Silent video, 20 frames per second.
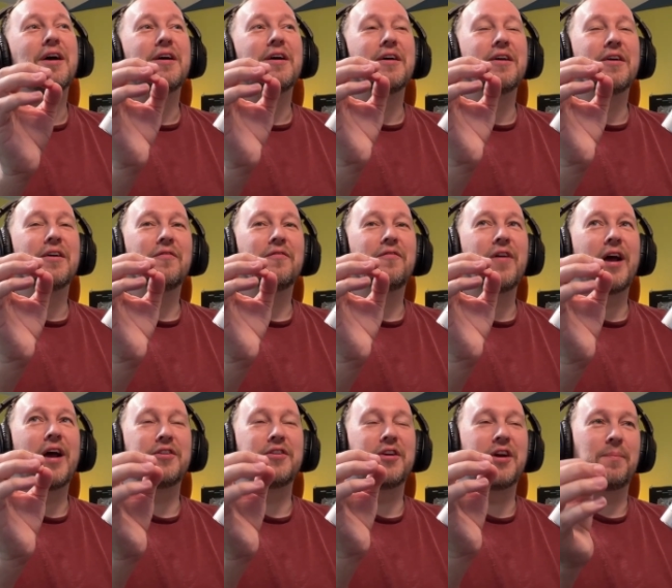In
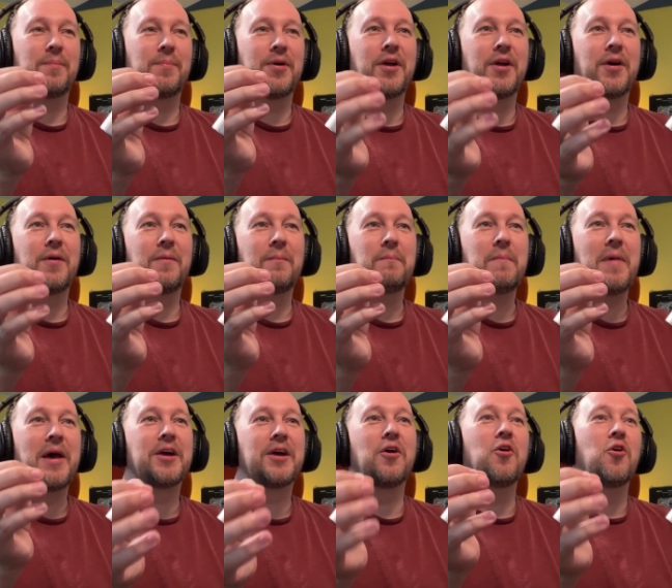fact, you got to put a
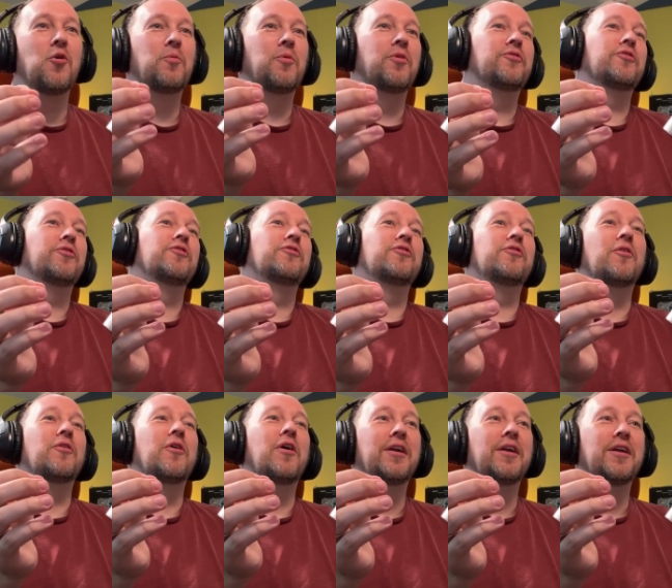mega ohm
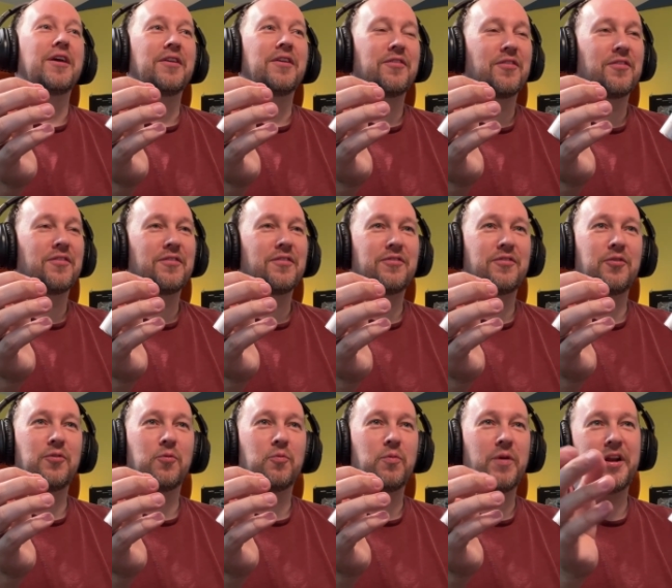resistor on it
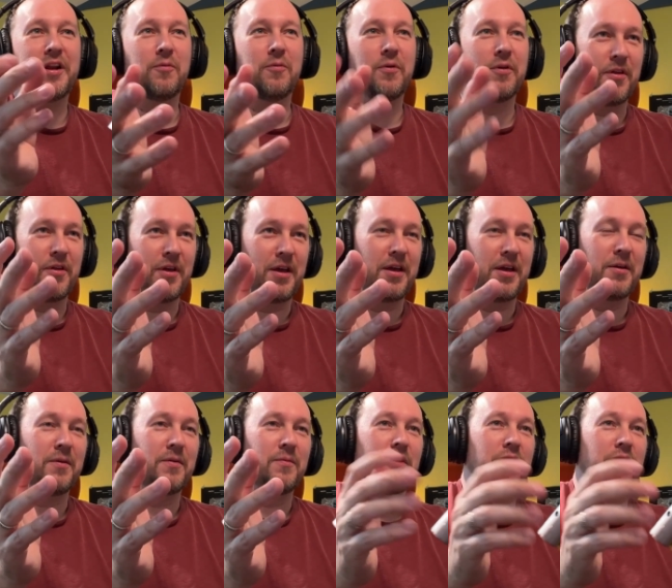to read it with
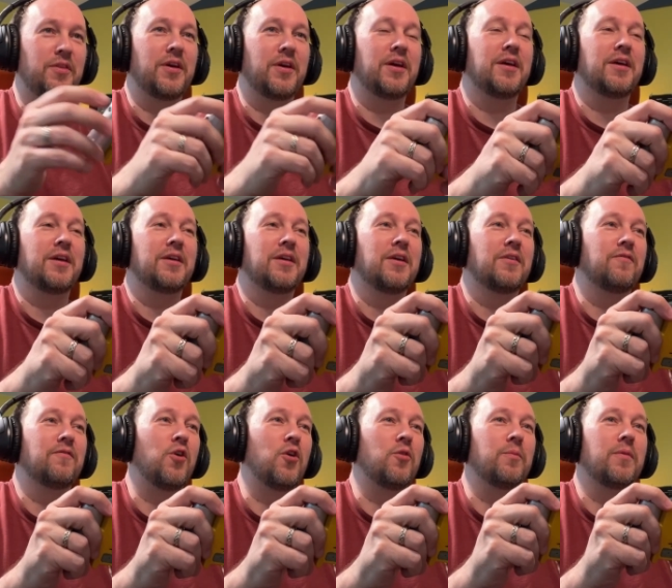a
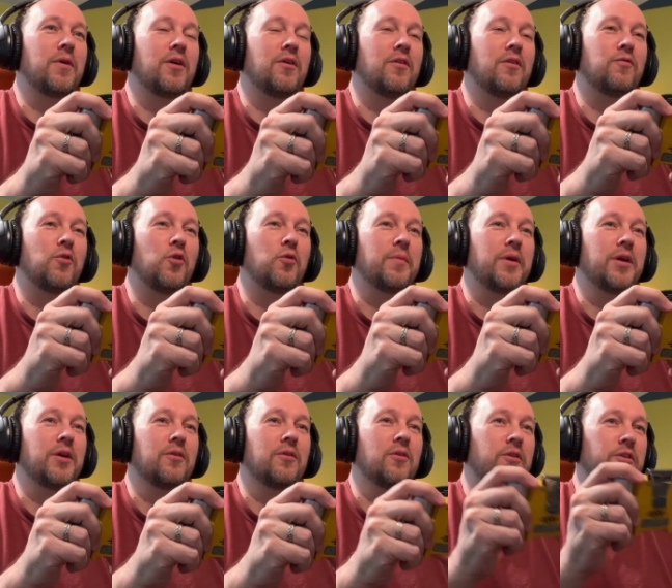
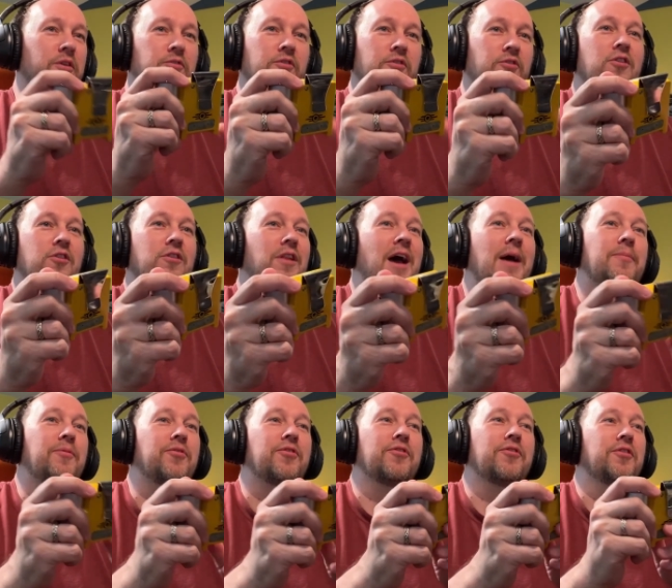voltmeter, or you just
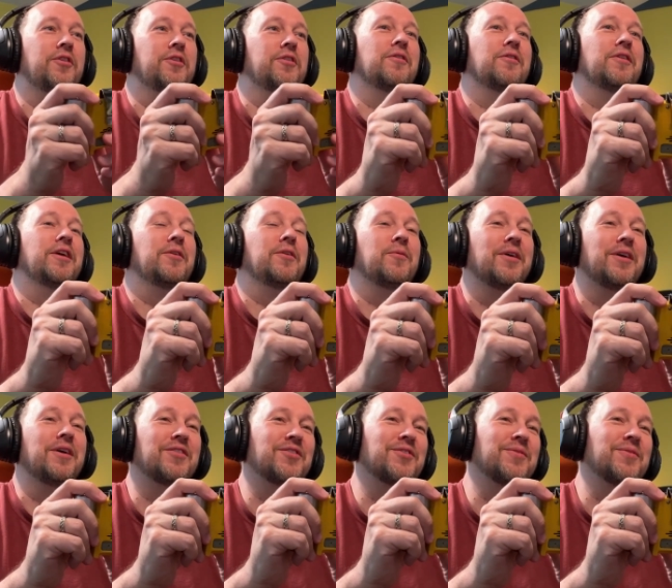collapse the signal anyways.